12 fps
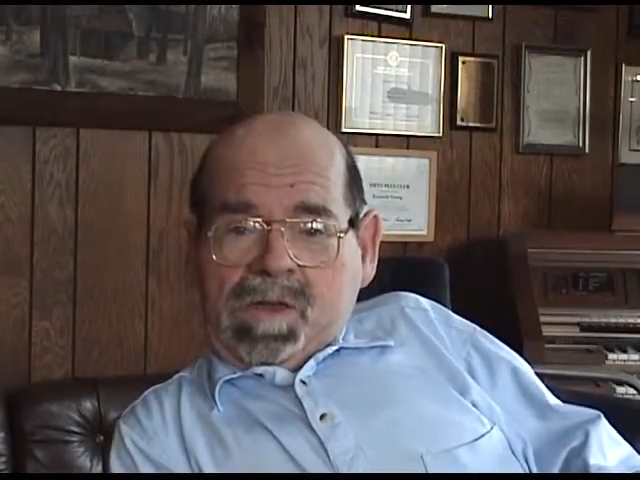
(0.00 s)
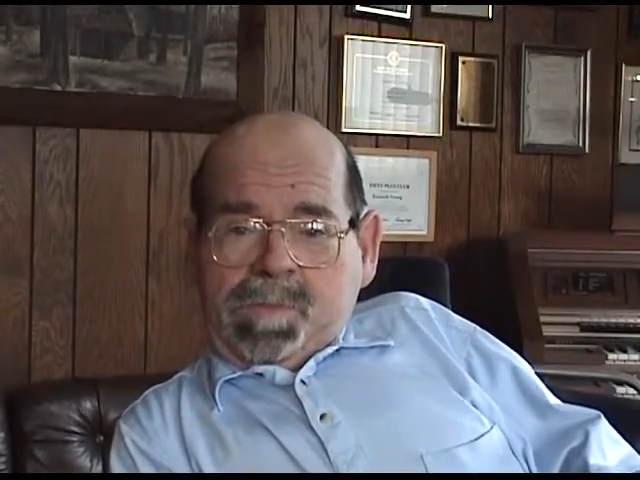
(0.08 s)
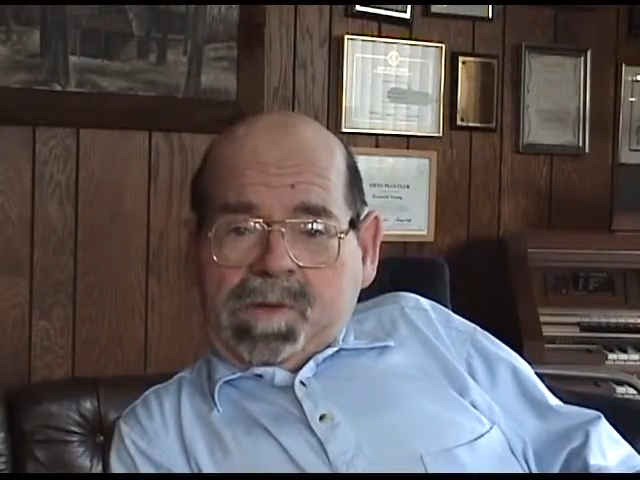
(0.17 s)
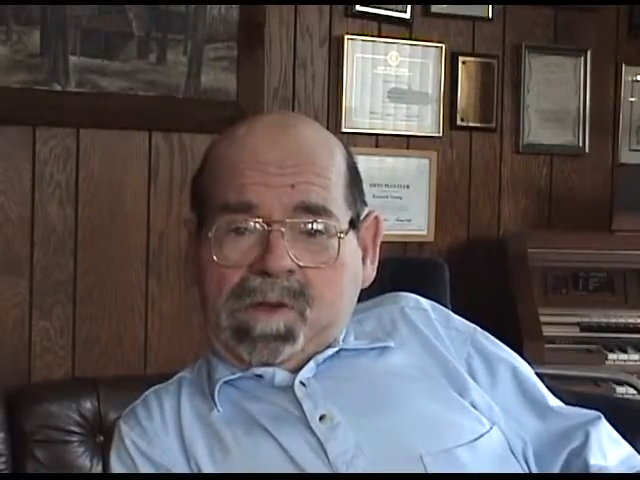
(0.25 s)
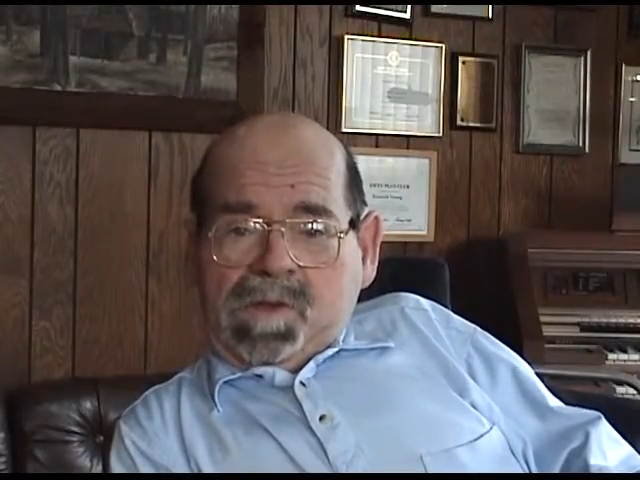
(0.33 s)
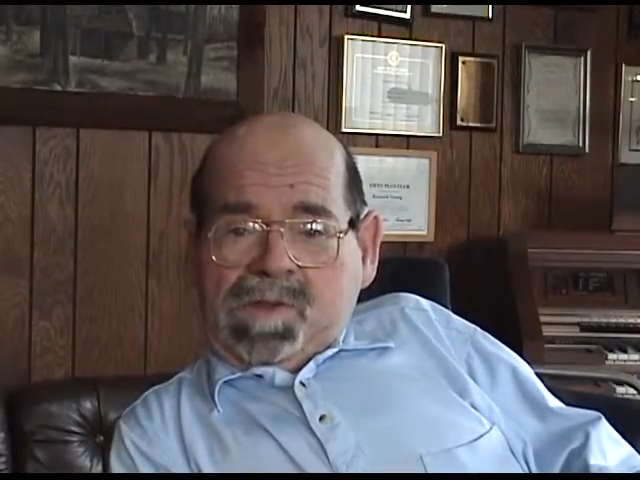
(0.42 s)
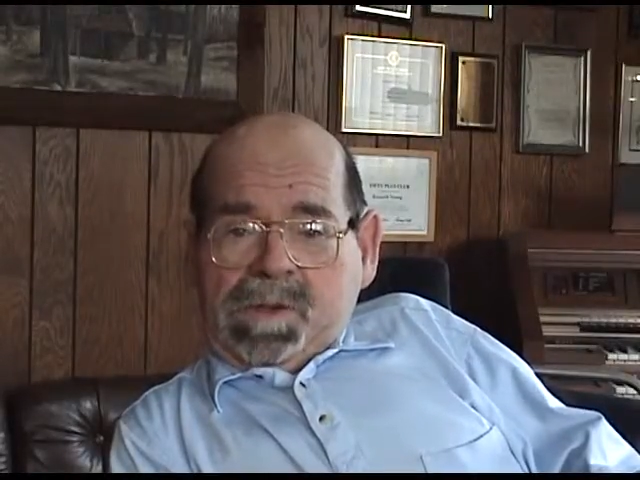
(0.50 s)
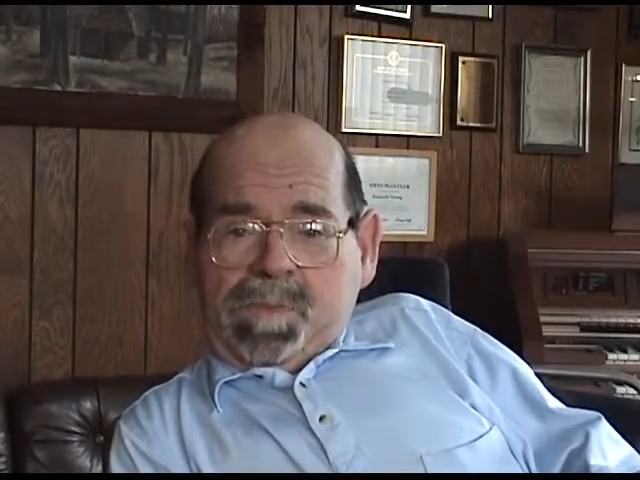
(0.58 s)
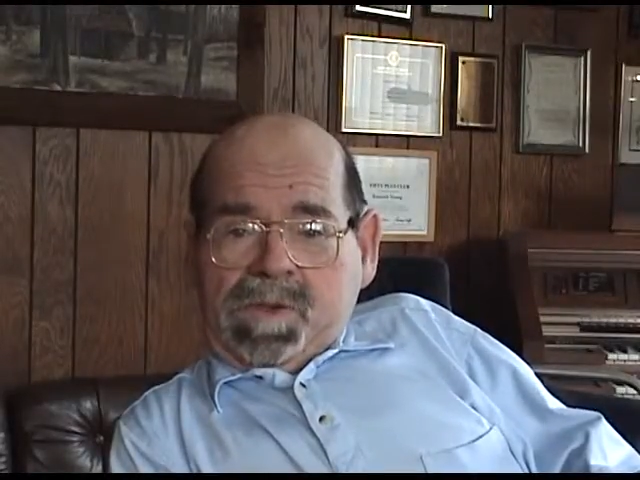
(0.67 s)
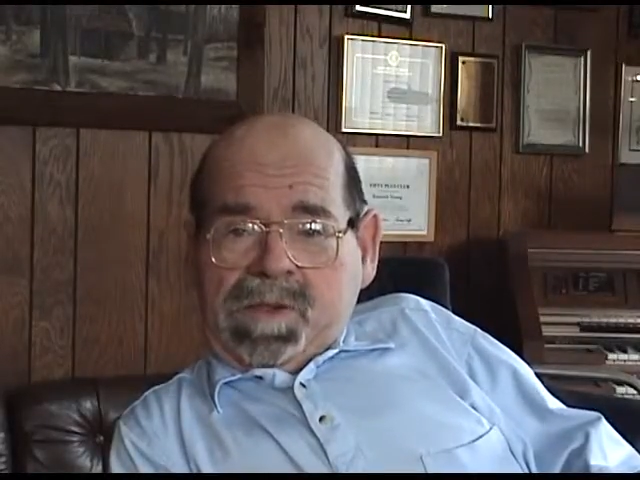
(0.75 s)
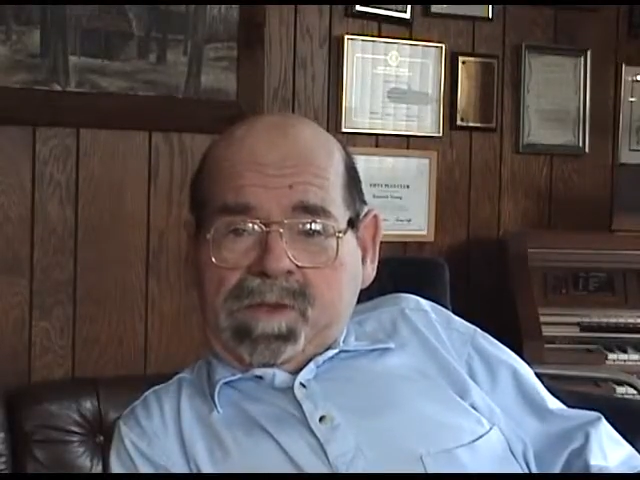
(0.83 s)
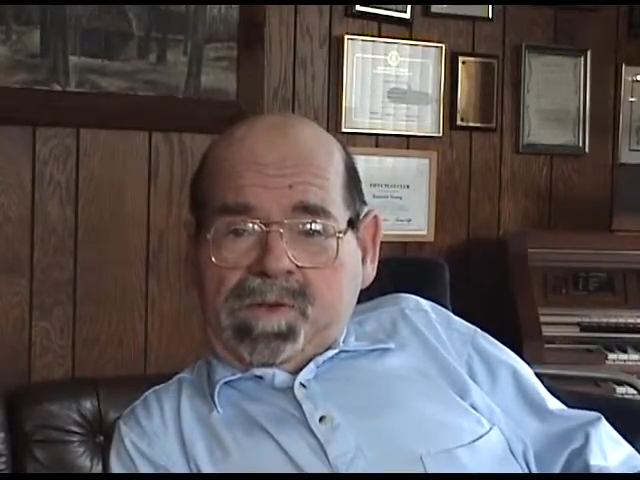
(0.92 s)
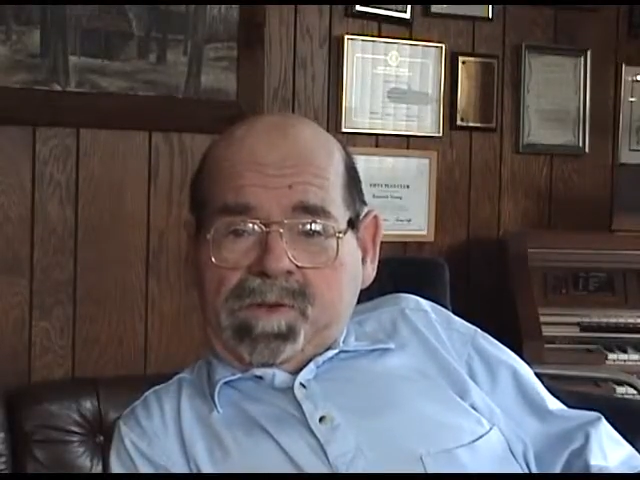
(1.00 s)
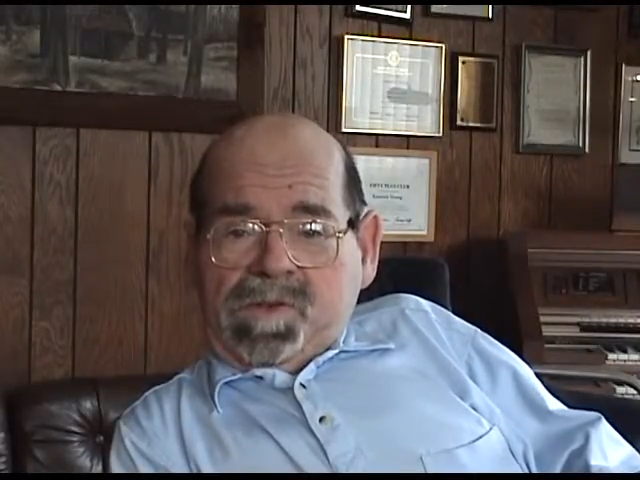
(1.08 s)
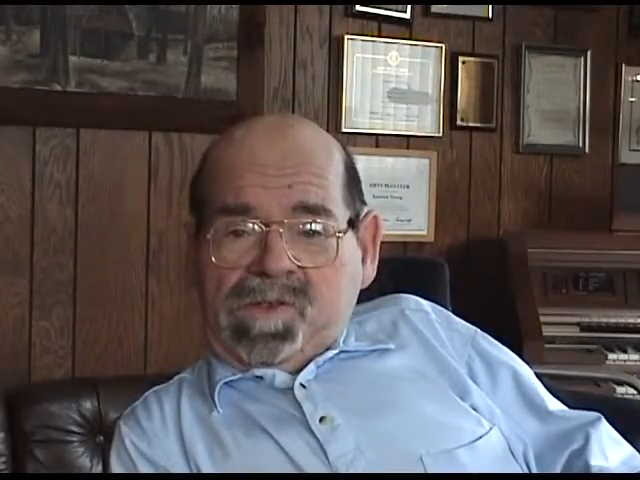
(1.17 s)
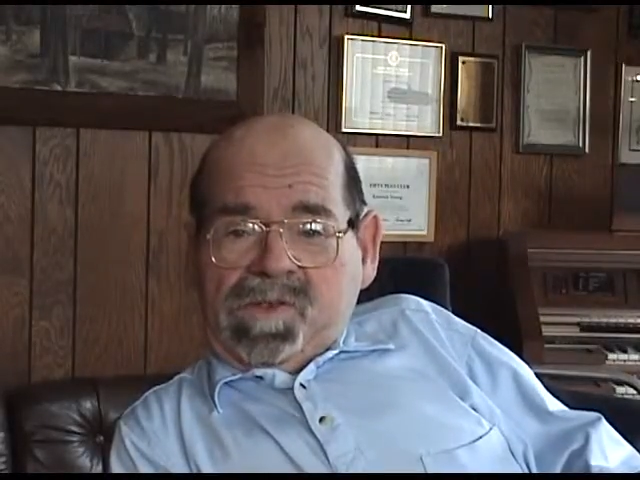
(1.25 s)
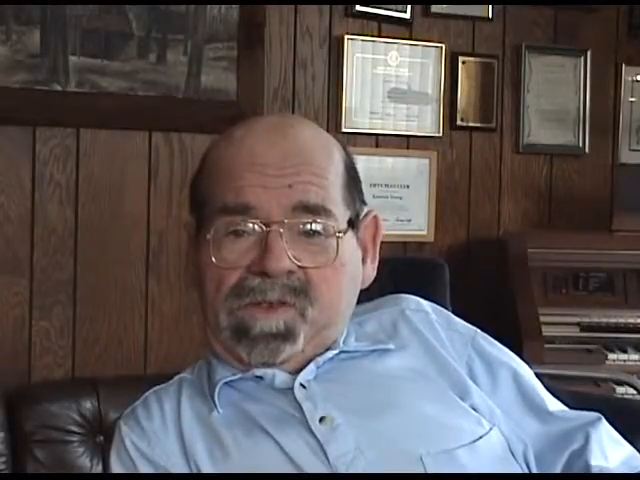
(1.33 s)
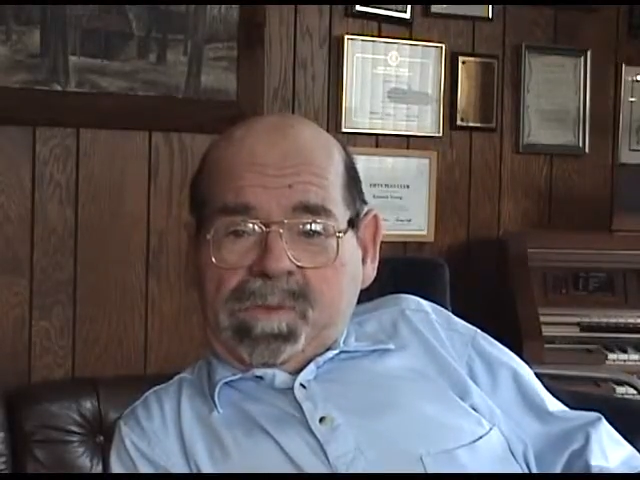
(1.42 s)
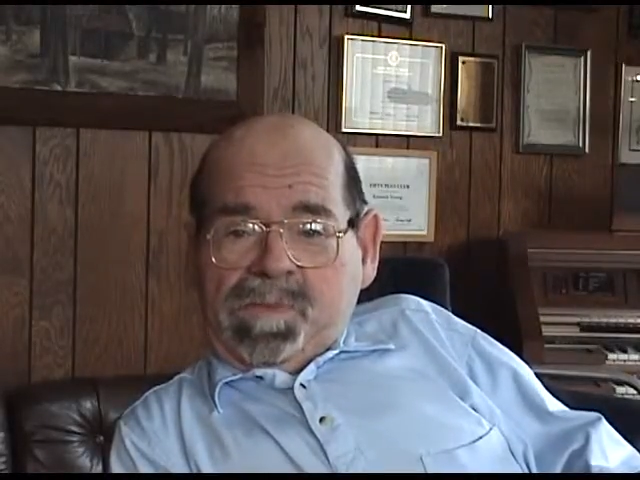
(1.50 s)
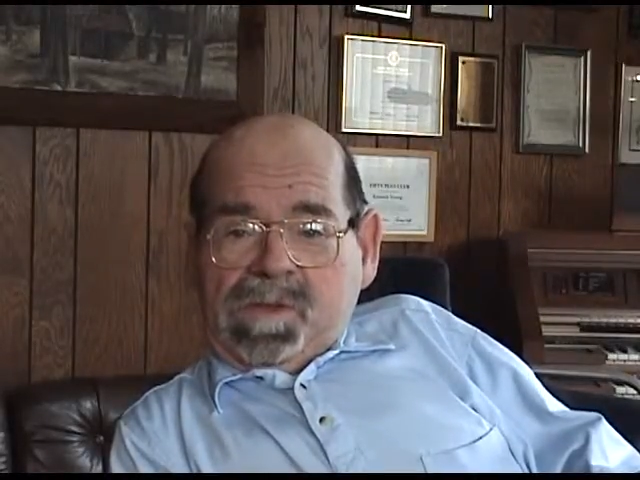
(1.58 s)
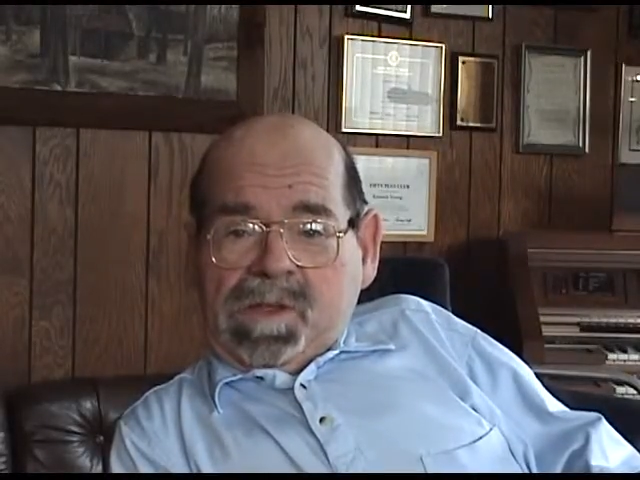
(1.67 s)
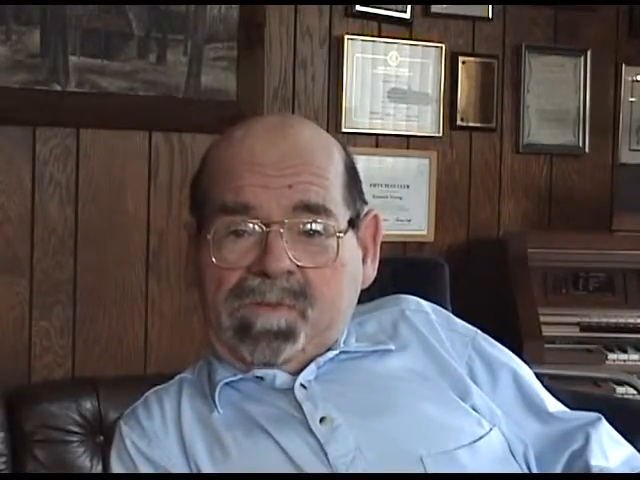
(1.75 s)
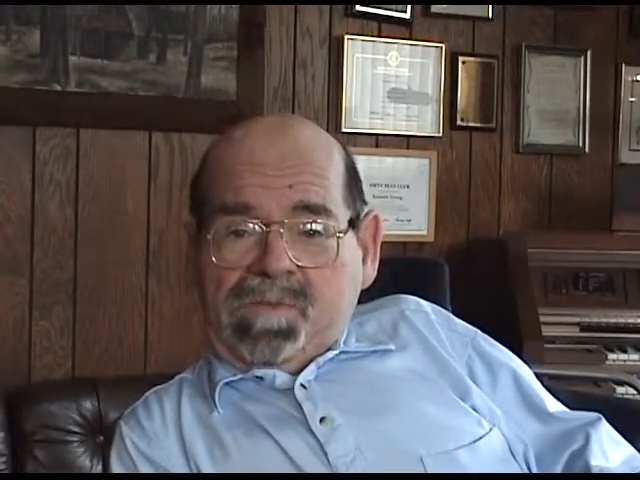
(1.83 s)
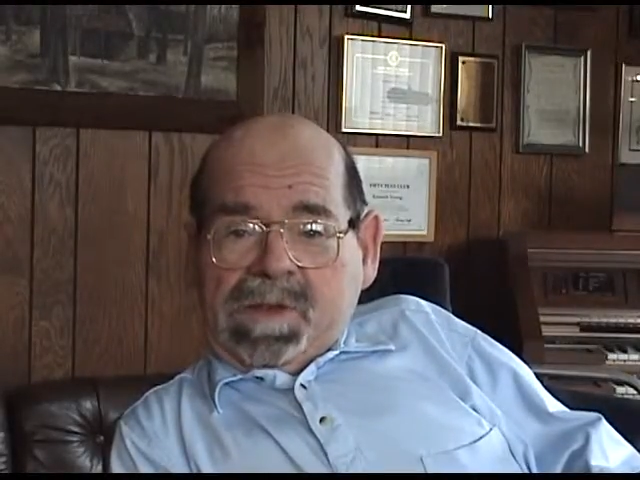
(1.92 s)
Paul simply introduces
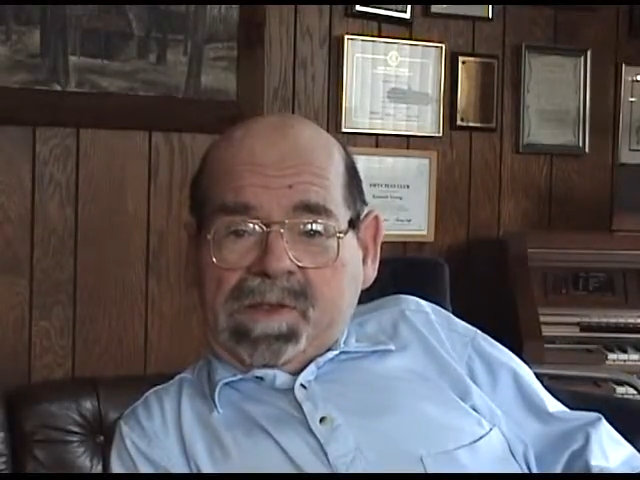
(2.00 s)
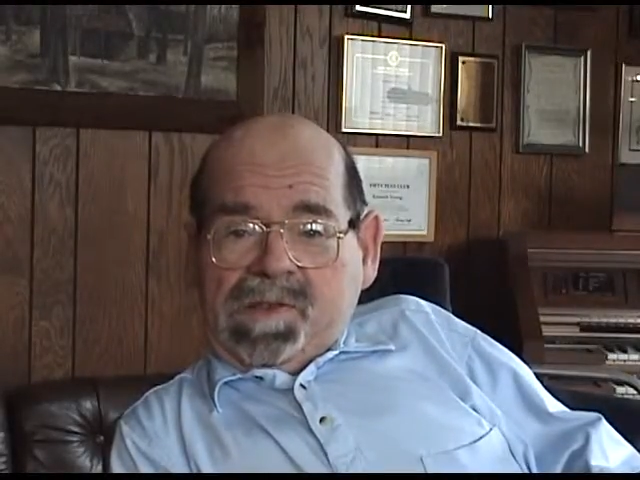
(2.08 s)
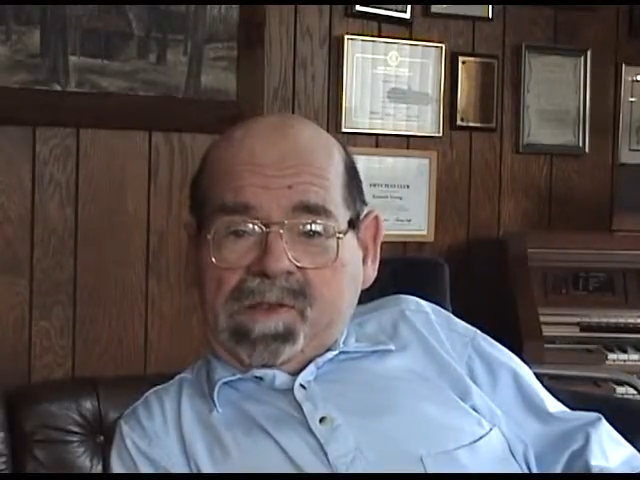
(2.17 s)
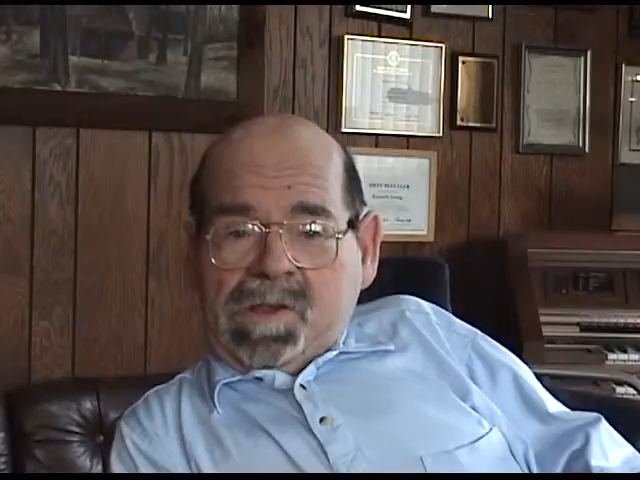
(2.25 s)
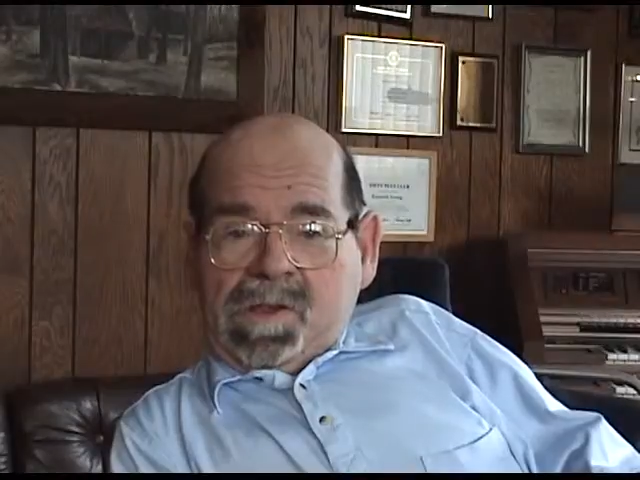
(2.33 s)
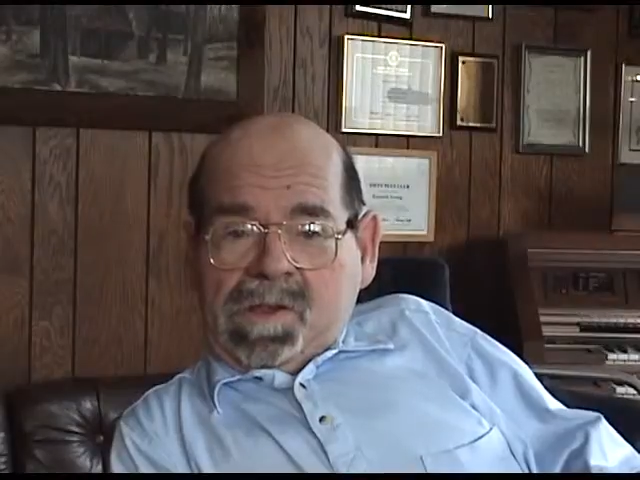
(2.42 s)
himself as